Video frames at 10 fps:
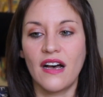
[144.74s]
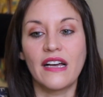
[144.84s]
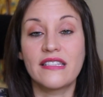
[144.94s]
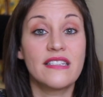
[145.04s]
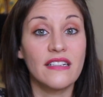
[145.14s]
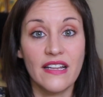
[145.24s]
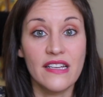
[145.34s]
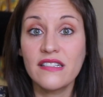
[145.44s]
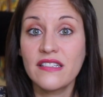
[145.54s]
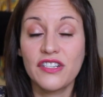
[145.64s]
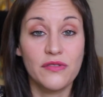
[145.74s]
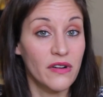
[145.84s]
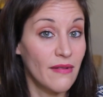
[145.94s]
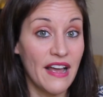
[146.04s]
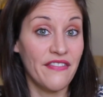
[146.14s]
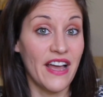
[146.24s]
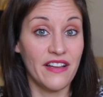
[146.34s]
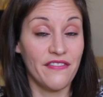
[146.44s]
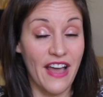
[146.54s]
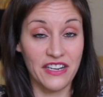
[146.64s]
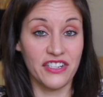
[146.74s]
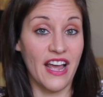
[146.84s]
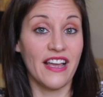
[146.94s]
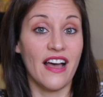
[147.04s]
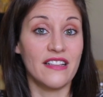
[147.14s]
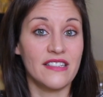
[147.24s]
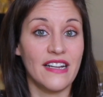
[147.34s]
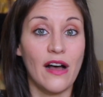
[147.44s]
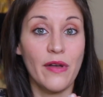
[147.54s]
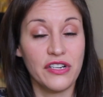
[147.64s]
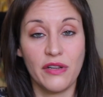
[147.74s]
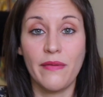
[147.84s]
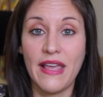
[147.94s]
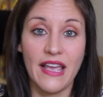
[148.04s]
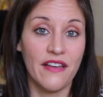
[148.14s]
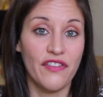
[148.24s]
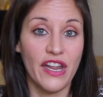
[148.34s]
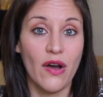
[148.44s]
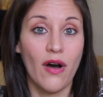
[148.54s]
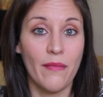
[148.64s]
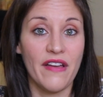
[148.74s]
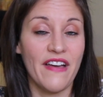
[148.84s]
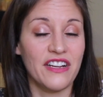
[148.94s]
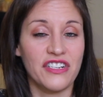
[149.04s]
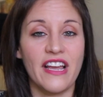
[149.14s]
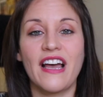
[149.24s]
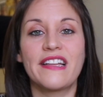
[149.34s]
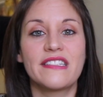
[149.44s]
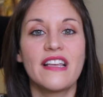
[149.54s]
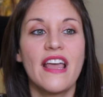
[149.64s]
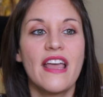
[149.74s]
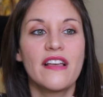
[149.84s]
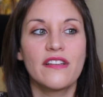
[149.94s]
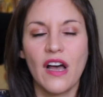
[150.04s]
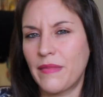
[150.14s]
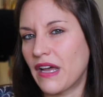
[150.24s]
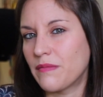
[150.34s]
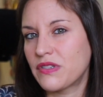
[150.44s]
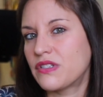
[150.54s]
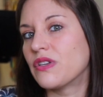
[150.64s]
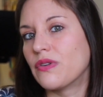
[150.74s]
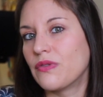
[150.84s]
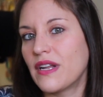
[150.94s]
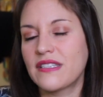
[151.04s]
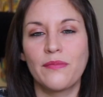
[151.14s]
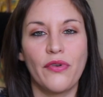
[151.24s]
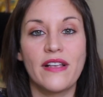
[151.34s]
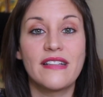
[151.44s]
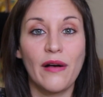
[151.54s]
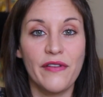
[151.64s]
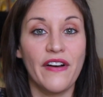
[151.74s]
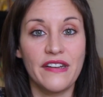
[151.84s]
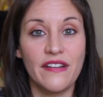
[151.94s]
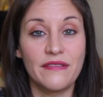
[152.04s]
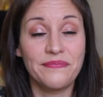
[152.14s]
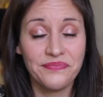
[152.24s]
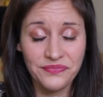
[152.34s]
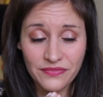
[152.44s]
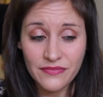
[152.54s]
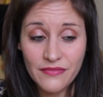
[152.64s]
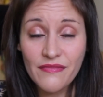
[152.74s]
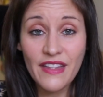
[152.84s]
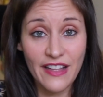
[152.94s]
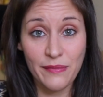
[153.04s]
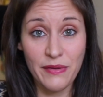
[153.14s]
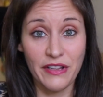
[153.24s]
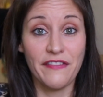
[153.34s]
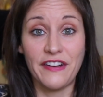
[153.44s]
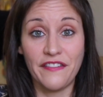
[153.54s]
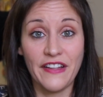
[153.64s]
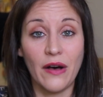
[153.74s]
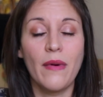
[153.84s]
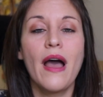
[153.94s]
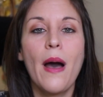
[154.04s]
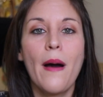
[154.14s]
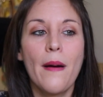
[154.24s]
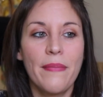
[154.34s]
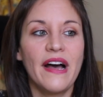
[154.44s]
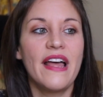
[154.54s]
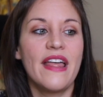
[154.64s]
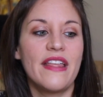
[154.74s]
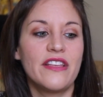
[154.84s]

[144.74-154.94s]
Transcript: Still is. She's one of my fashion icons, and I'll actually be making a video on my fashion icons coming up soon at some point. So that'll be really fun to film. But,